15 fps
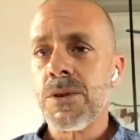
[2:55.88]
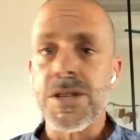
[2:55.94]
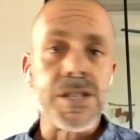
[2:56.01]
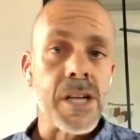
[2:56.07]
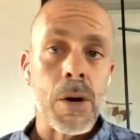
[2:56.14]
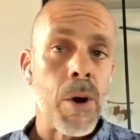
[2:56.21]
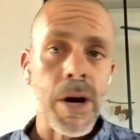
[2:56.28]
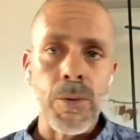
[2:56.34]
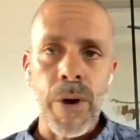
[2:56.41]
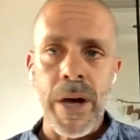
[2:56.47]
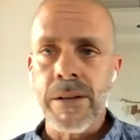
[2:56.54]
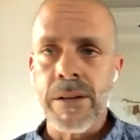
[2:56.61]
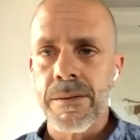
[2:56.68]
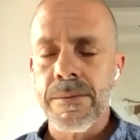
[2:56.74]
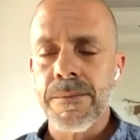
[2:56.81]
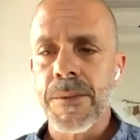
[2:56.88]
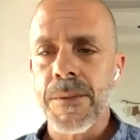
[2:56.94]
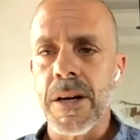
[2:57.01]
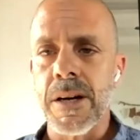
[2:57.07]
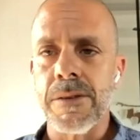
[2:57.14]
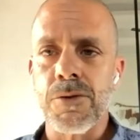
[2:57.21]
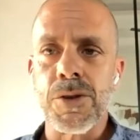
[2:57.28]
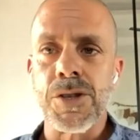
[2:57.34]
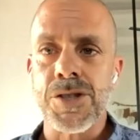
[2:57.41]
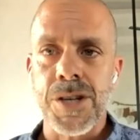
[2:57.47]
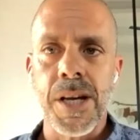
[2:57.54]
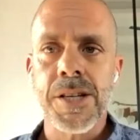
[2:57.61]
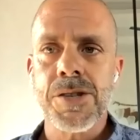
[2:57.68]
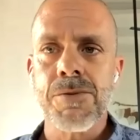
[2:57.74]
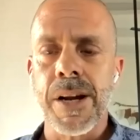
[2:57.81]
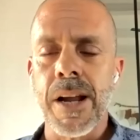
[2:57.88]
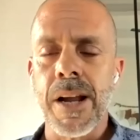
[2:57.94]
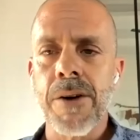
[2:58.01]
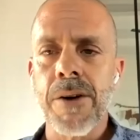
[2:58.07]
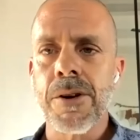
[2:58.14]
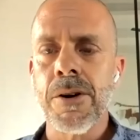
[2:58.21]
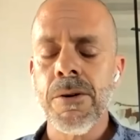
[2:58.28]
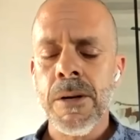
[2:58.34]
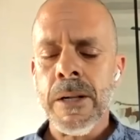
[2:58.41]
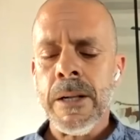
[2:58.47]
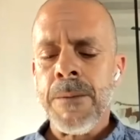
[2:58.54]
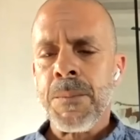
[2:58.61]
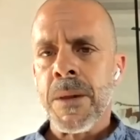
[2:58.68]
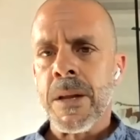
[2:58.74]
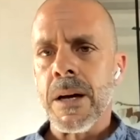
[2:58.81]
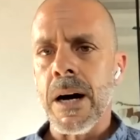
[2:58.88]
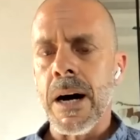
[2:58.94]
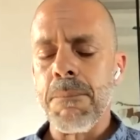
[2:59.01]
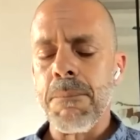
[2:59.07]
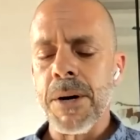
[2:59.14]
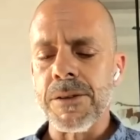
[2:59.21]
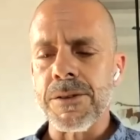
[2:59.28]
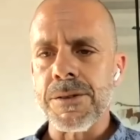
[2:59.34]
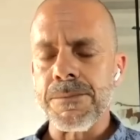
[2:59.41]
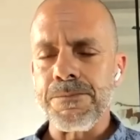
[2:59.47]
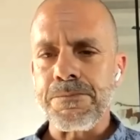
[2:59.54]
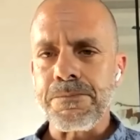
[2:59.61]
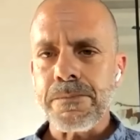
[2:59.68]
which is a great rate to exchange right now, but